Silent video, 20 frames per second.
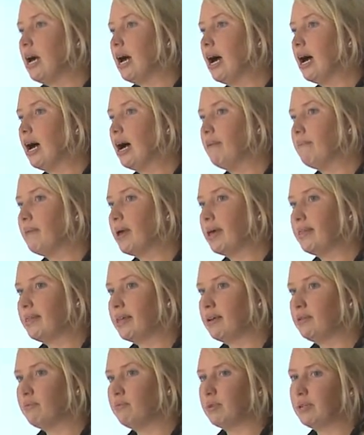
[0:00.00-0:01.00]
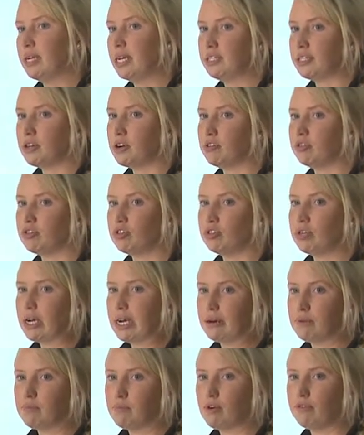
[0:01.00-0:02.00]
and then we need to
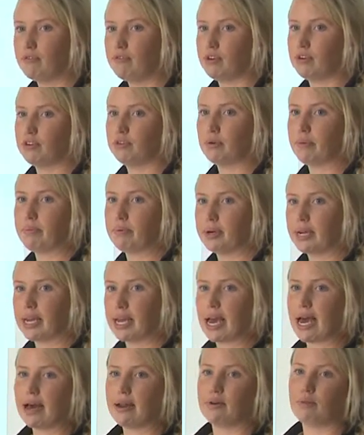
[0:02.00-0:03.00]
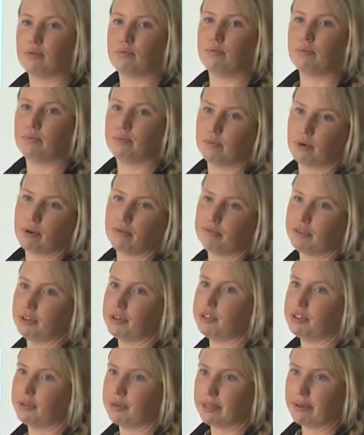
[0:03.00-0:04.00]
concentrate on what foods we're putting out, or what
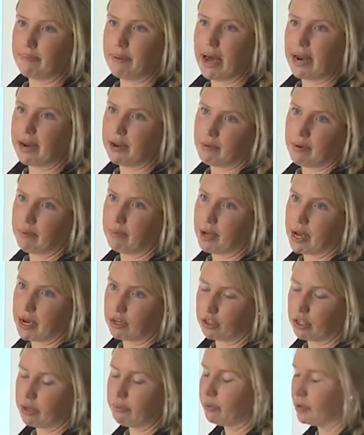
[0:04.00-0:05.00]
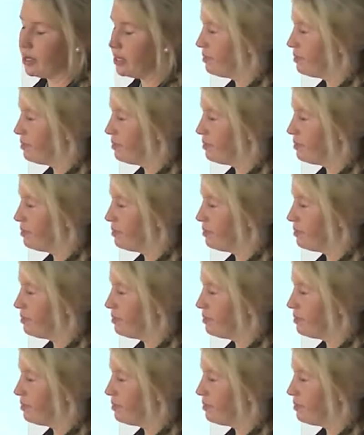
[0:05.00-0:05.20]
foods are in the paddock when we're actually putting